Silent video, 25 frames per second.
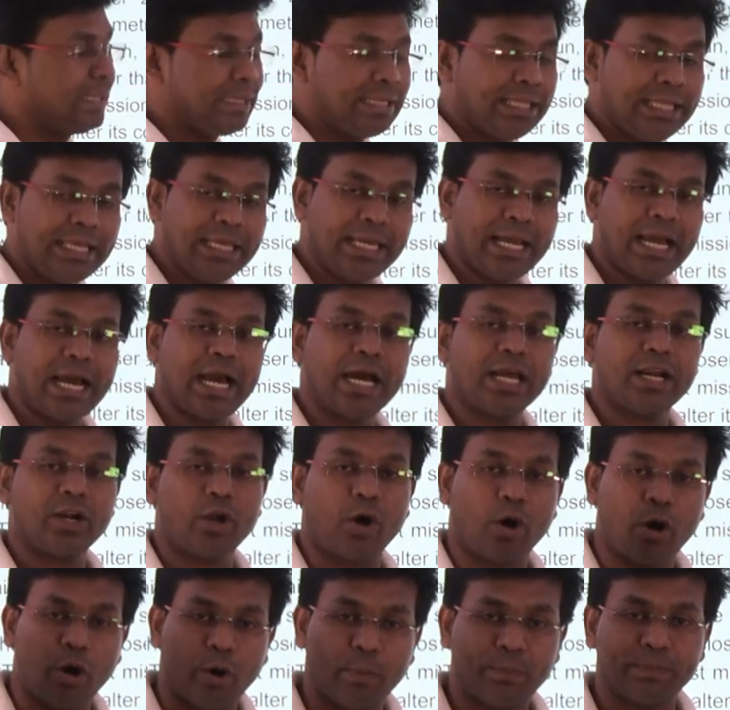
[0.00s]
They
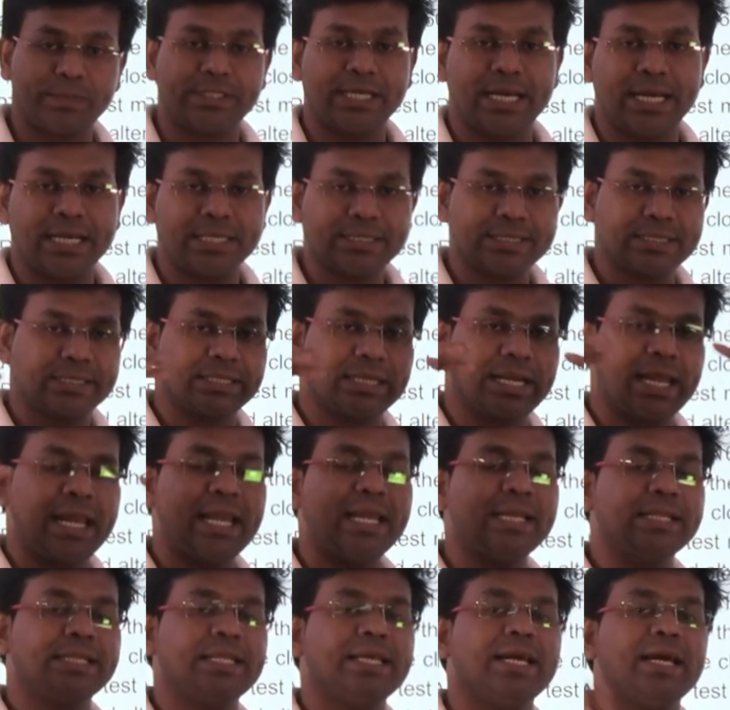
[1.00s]
are objects,
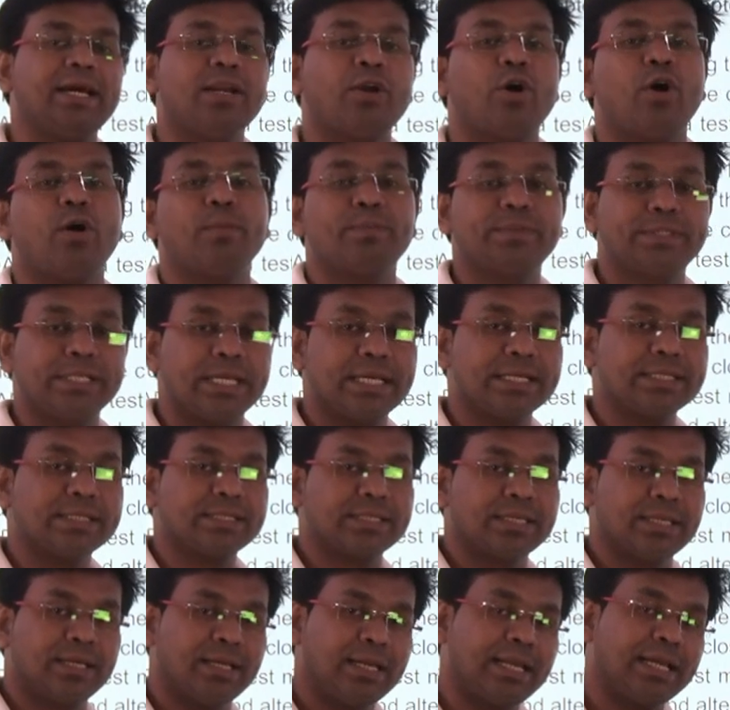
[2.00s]
right? They are
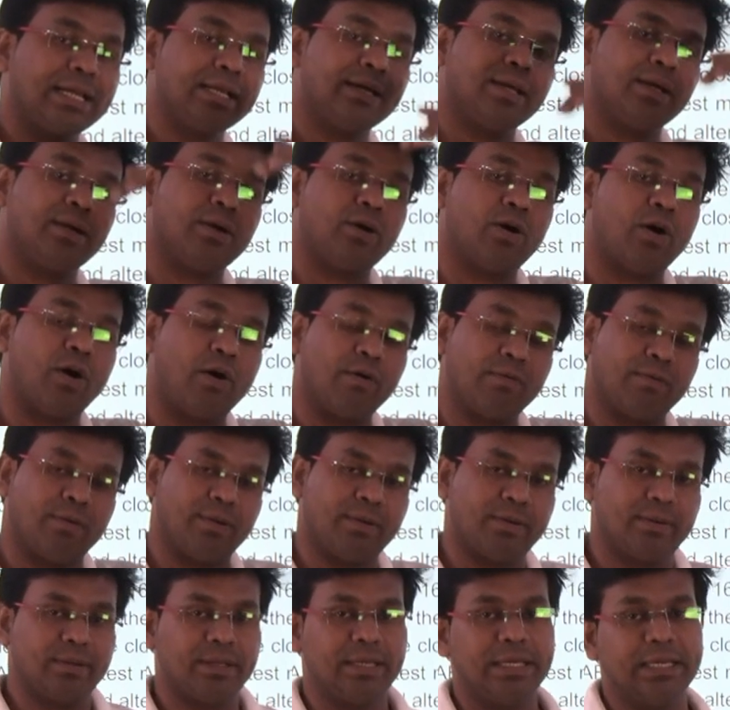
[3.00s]
objects, like,
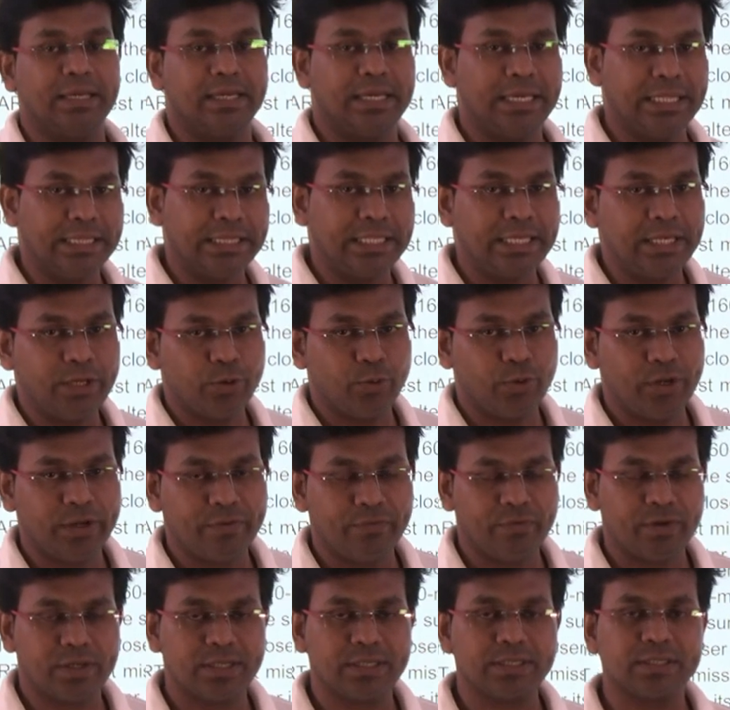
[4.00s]
in the
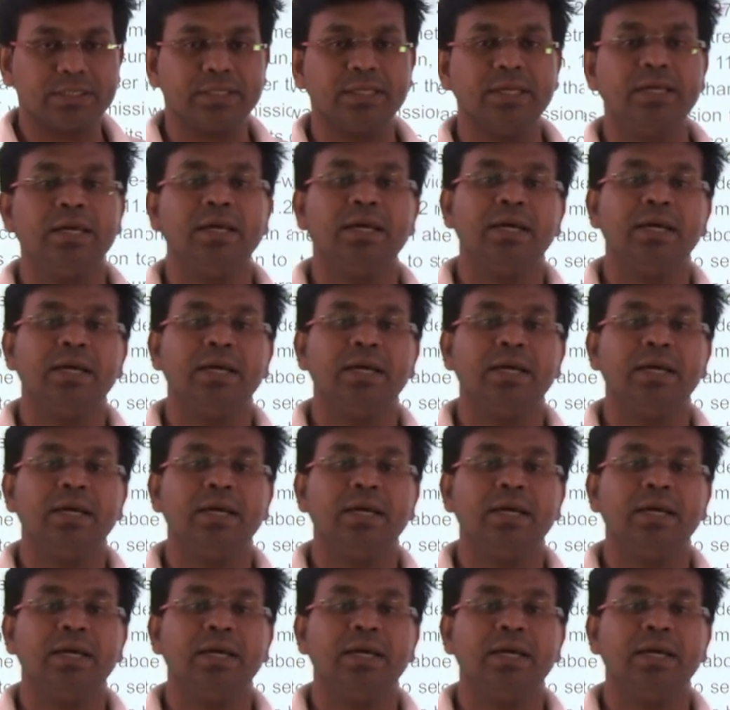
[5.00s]
universe.